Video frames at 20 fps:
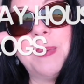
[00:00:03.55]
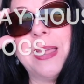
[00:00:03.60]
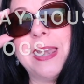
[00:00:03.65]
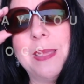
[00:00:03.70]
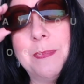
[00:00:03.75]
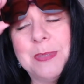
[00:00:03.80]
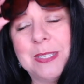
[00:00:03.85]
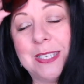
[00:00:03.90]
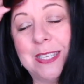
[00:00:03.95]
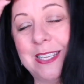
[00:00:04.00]
My
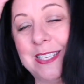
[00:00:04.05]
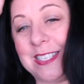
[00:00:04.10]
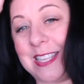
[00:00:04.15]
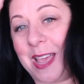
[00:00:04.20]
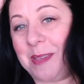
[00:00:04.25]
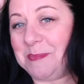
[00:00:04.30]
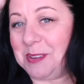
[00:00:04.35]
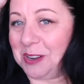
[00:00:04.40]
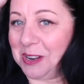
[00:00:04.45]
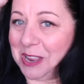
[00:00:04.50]
name is
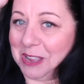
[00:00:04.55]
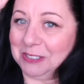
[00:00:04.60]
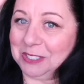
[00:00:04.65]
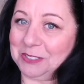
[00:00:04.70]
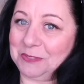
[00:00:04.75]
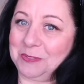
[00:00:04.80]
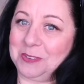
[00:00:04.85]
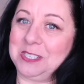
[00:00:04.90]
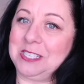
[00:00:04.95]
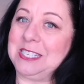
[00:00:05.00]
Lisa, I'm your
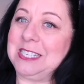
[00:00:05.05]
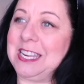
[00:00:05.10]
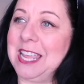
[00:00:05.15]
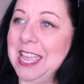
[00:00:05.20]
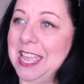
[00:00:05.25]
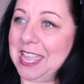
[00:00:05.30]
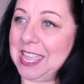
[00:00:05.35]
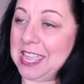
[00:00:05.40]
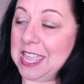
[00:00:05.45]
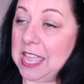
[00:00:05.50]
host for
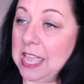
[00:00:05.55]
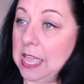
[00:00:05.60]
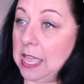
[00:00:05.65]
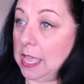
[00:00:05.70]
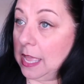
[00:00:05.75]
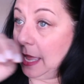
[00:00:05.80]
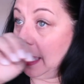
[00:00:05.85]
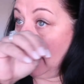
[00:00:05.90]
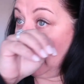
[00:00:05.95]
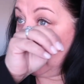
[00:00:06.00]
today
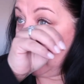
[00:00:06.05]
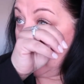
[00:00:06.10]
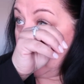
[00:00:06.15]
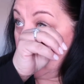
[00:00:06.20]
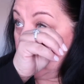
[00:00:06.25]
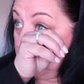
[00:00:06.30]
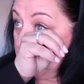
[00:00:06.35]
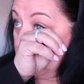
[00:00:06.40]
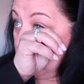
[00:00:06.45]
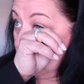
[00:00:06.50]
and
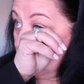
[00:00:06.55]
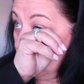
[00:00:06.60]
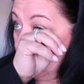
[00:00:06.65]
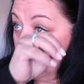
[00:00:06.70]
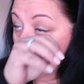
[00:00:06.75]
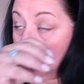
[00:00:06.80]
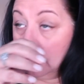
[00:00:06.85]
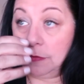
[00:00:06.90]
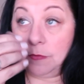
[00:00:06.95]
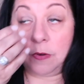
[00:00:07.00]
I'll be your
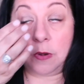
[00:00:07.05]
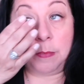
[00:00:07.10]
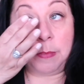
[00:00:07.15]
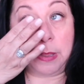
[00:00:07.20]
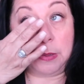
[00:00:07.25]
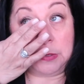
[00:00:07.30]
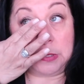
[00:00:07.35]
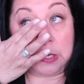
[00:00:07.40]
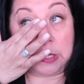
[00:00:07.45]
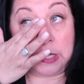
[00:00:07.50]
host for
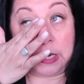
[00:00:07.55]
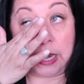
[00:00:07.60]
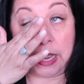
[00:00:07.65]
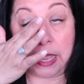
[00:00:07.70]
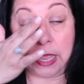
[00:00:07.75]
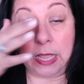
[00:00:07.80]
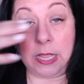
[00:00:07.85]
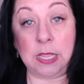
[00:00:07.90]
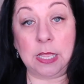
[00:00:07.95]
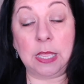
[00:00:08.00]
most of the
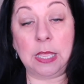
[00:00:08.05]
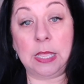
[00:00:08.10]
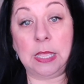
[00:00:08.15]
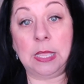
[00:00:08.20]
day